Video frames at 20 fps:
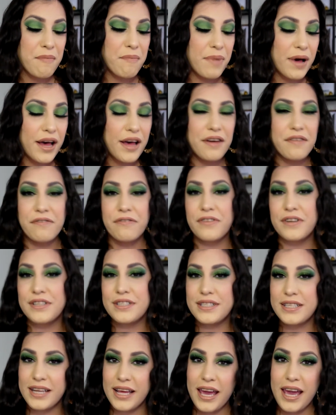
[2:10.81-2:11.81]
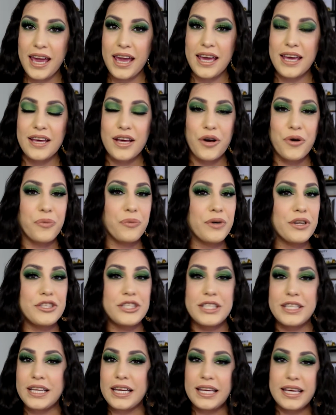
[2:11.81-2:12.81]
But for today, we're
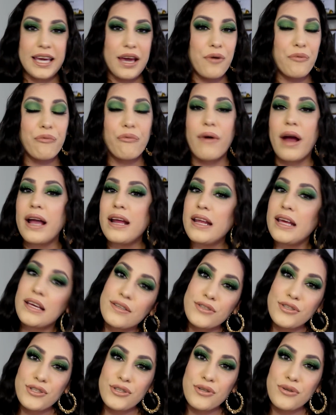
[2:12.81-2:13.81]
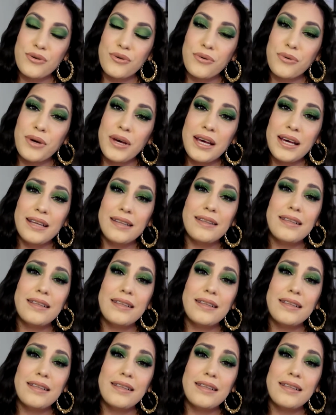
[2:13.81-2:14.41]
just gonna get right into